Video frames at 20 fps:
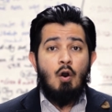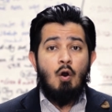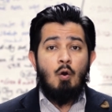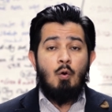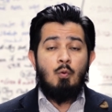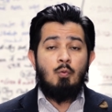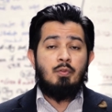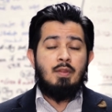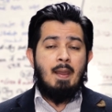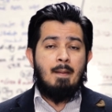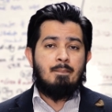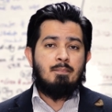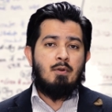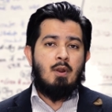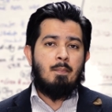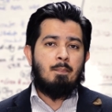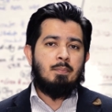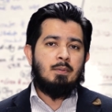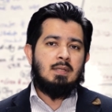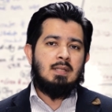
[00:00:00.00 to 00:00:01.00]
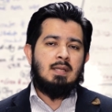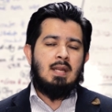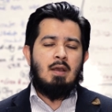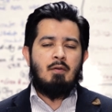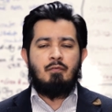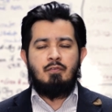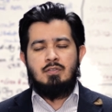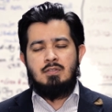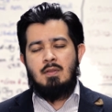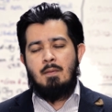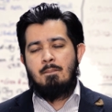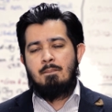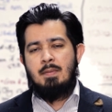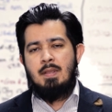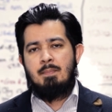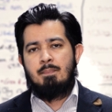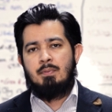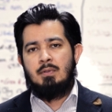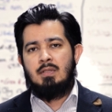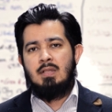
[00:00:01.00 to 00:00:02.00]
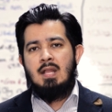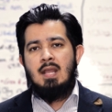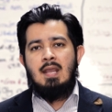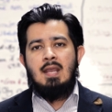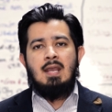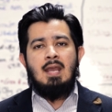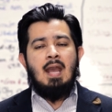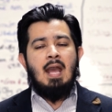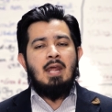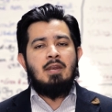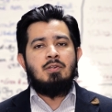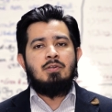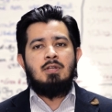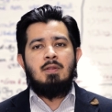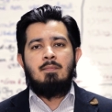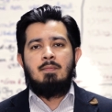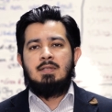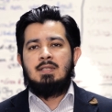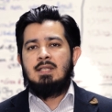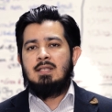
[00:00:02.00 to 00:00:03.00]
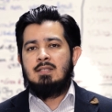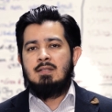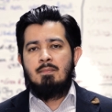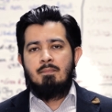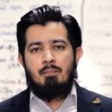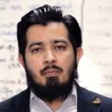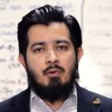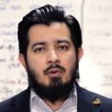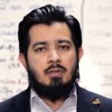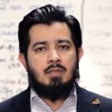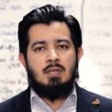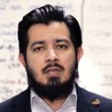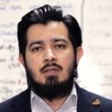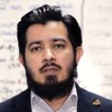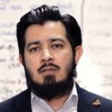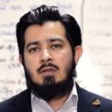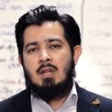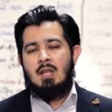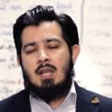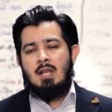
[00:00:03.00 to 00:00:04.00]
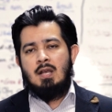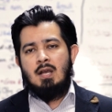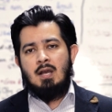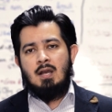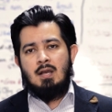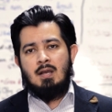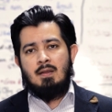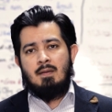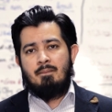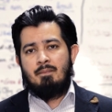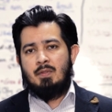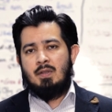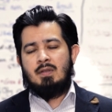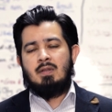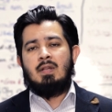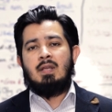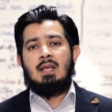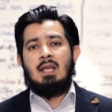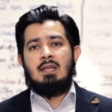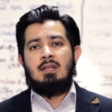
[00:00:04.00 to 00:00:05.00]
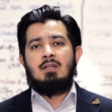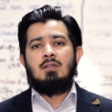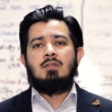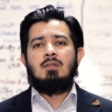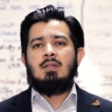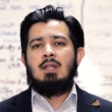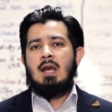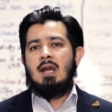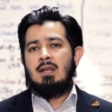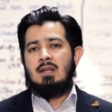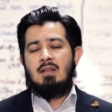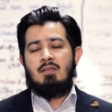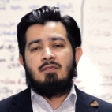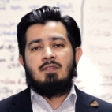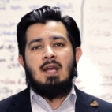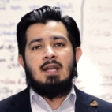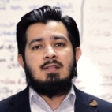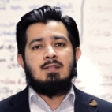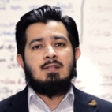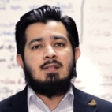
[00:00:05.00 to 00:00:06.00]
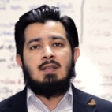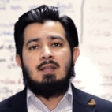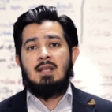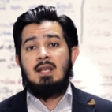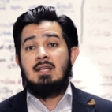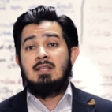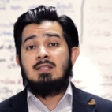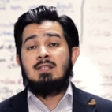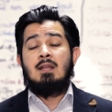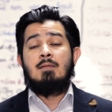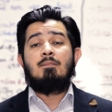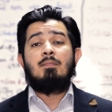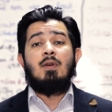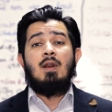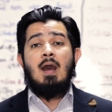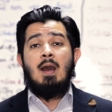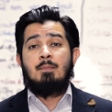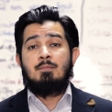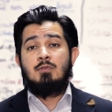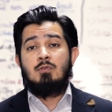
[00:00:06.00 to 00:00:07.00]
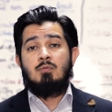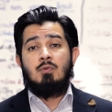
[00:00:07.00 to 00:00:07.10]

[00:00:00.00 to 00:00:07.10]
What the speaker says: own that property. Now, for some people, anonymity is important. I'm not going to get into that. If that's the case, then perhaps